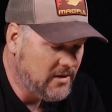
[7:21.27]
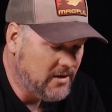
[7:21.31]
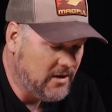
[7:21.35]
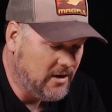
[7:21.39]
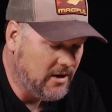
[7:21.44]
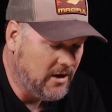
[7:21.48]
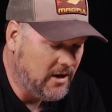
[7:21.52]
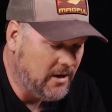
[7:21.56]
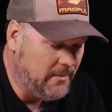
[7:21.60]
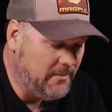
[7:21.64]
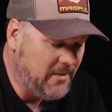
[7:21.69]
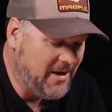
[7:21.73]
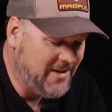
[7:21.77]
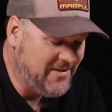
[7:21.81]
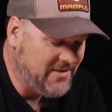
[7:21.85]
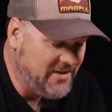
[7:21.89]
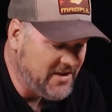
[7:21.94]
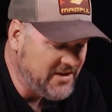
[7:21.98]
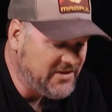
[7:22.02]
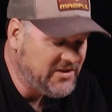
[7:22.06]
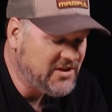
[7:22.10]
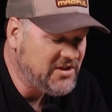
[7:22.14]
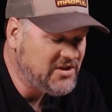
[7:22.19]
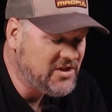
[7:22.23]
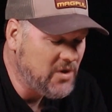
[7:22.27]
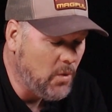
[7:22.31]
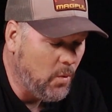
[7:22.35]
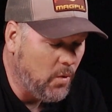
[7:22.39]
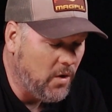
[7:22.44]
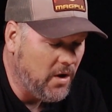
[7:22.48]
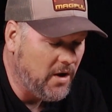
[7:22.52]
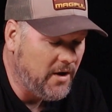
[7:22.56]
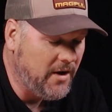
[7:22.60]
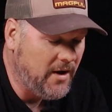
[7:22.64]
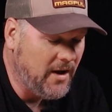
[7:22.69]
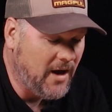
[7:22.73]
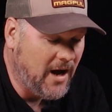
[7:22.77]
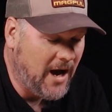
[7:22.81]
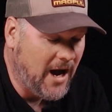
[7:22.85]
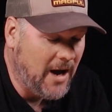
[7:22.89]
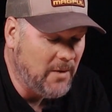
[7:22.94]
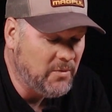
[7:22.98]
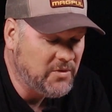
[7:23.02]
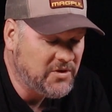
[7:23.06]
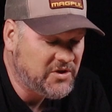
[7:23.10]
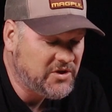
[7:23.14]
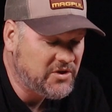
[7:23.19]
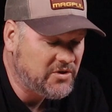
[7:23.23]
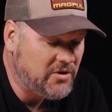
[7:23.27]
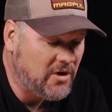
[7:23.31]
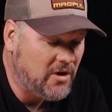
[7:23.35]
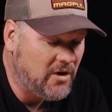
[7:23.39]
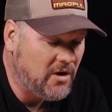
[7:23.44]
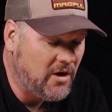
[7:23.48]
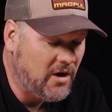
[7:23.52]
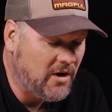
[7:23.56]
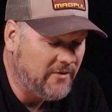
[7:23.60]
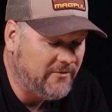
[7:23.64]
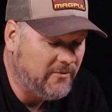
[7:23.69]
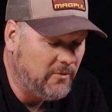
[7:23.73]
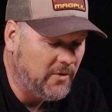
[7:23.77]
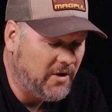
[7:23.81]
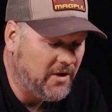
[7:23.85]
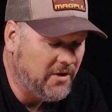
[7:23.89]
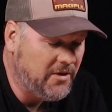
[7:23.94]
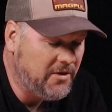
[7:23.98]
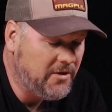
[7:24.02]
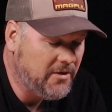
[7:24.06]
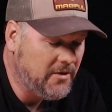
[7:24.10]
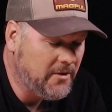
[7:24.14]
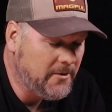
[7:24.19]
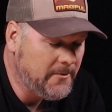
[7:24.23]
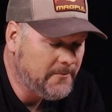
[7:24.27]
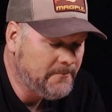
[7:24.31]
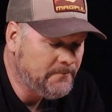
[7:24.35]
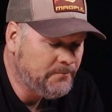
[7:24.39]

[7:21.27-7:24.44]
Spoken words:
And this is the one I would start off with